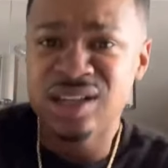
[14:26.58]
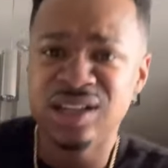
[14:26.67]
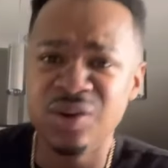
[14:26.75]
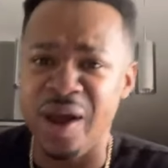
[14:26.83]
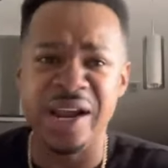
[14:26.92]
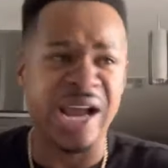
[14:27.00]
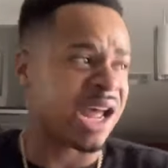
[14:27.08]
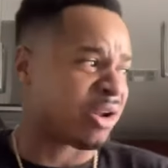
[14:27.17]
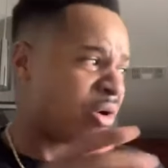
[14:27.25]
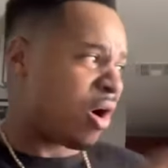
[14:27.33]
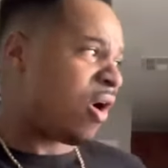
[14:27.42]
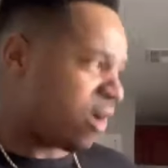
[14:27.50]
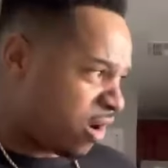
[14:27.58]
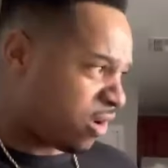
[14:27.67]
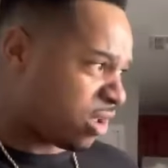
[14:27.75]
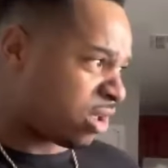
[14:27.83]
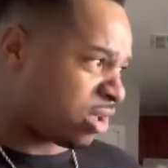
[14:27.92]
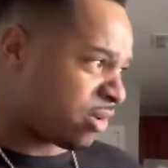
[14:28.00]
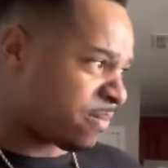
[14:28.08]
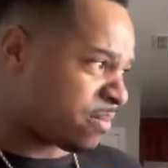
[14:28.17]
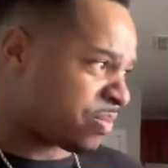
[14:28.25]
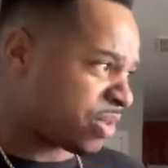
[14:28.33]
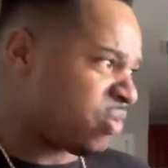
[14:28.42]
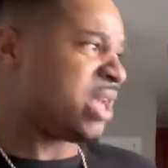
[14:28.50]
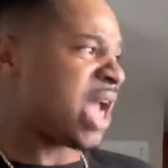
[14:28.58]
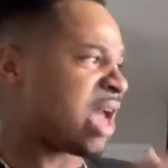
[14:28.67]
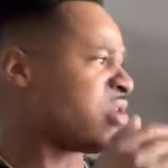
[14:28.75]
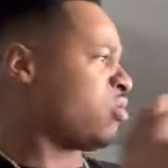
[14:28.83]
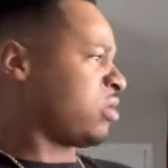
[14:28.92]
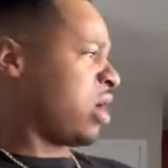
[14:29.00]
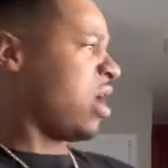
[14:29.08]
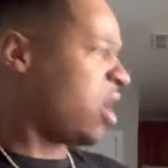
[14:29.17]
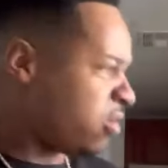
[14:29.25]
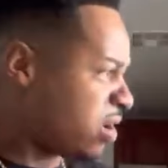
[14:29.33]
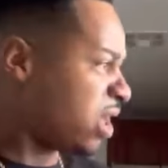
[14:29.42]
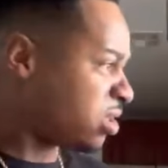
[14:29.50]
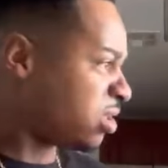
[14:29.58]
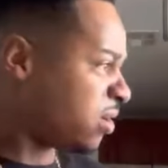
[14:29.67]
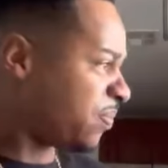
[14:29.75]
You ain't got no heart. You ain't got no courage.